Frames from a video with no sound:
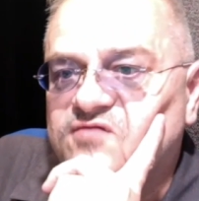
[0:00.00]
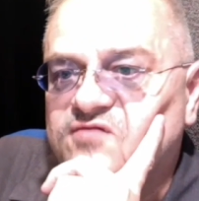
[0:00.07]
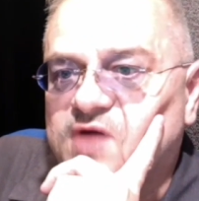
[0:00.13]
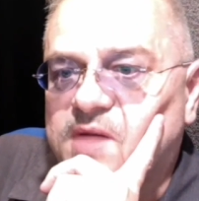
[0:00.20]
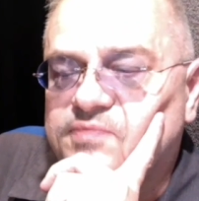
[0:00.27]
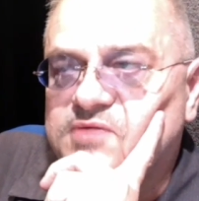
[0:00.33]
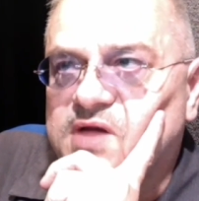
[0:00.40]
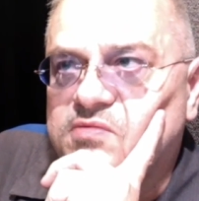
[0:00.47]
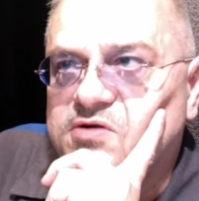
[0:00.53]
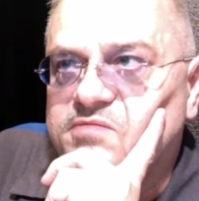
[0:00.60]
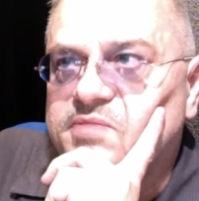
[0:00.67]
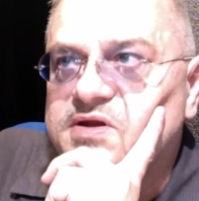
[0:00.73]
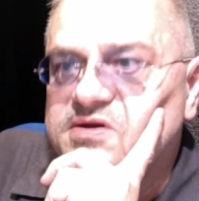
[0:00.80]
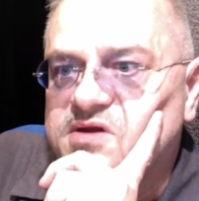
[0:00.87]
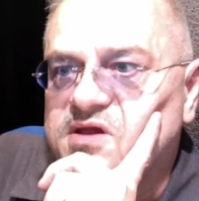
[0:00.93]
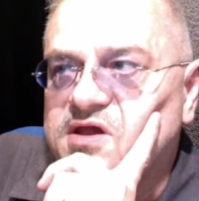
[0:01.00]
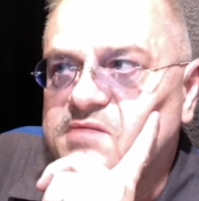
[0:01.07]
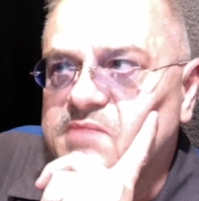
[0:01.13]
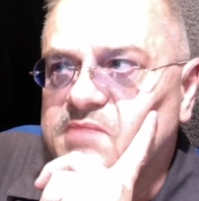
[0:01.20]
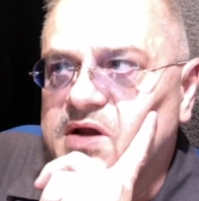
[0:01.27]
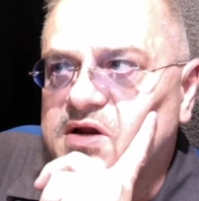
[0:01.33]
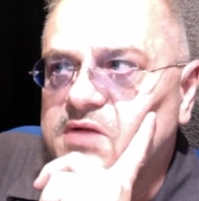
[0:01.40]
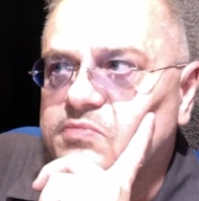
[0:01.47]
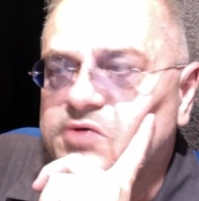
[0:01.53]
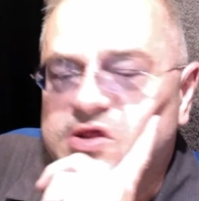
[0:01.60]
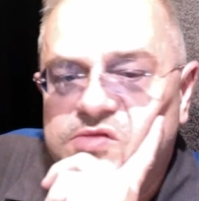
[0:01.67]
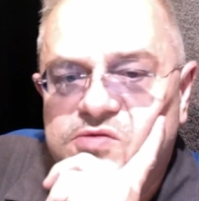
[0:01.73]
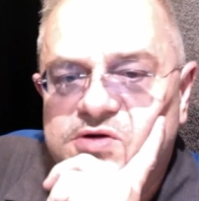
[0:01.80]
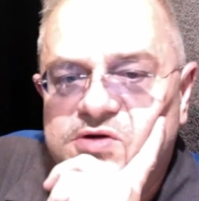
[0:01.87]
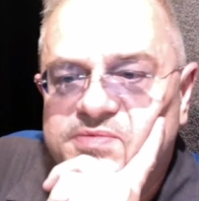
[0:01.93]
Mom and Dad dropped. I would have been
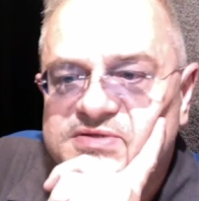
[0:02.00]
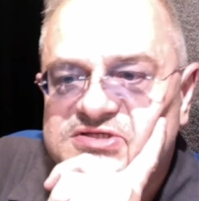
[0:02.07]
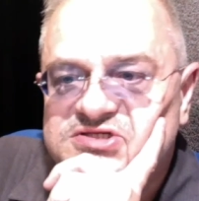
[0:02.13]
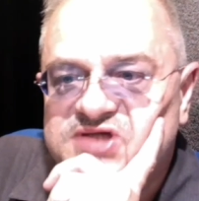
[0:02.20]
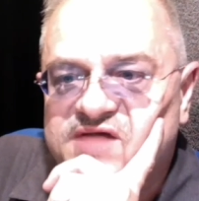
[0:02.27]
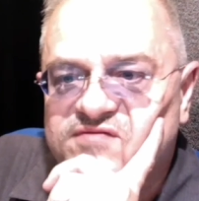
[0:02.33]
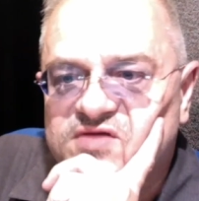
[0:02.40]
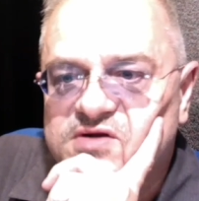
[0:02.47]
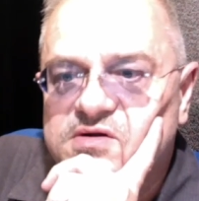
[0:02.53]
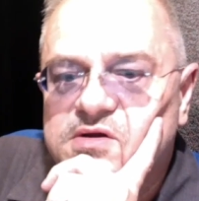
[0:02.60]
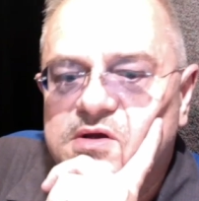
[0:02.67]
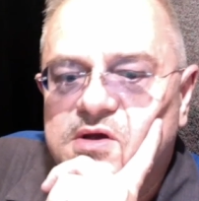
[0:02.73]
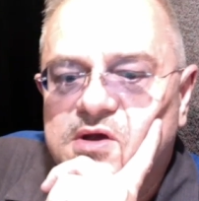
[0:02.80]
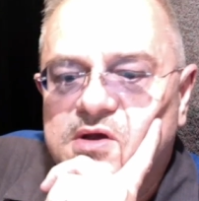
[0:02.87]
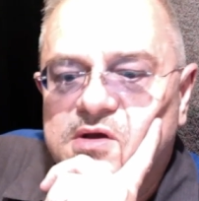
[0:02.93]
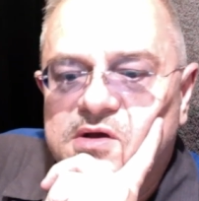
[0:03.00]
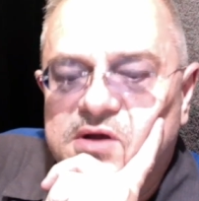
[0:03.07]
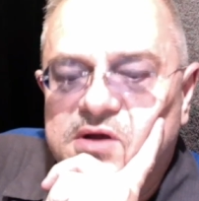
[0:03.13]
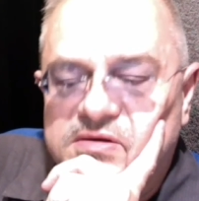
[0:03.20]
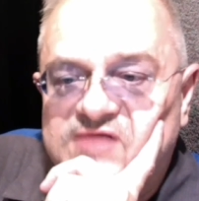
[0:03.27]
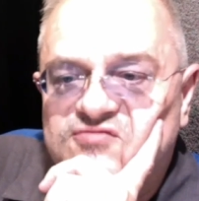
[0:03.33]
10. My little brother would have been 7.